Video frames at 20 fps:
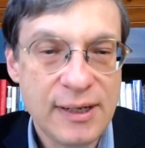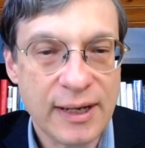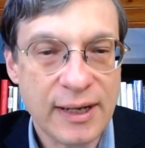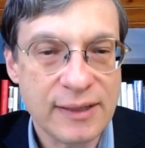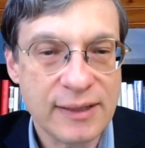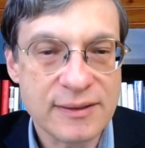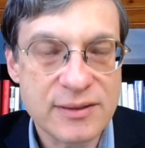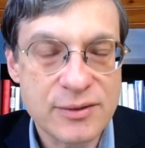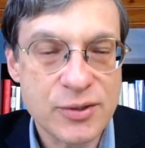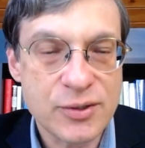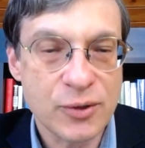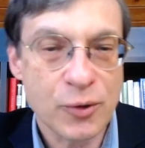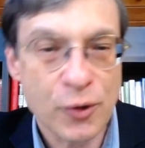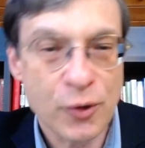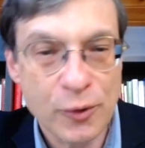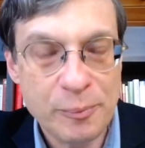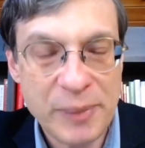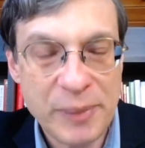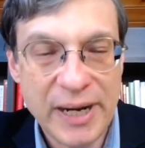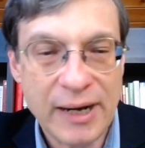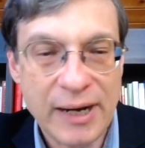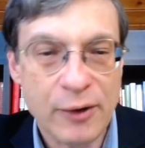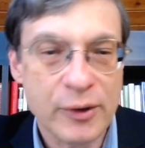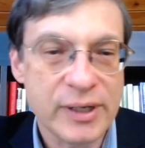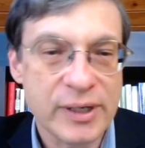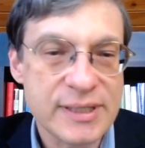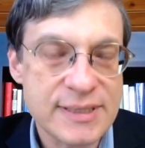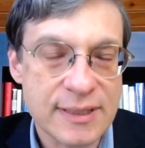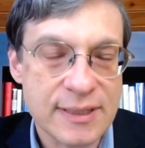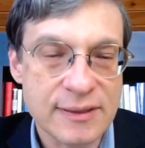and to her
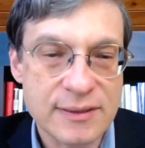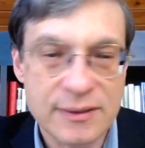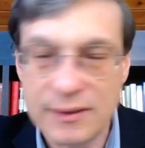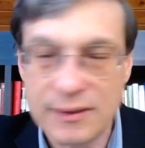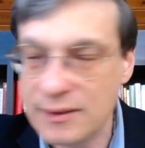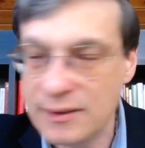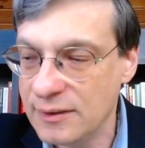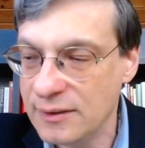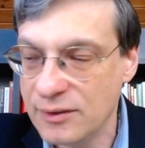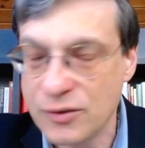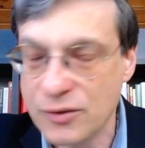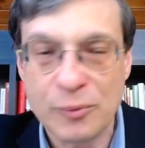parents and to